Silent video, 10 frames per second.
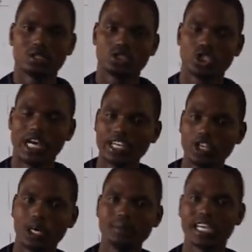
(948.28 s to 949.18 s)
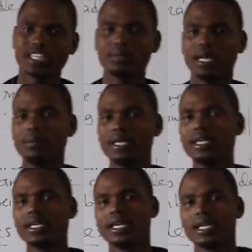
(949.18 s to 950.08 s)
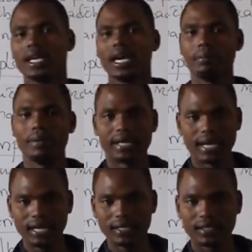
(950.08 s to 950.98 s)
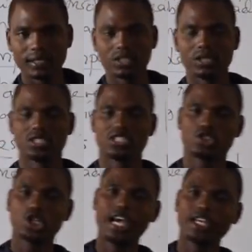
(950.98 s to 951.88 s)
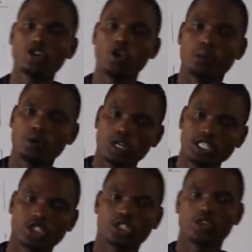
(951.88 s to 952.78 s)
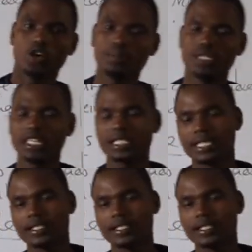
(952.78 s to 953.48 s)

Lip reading: Shiny object may be a mirror, it is shiny or polished object.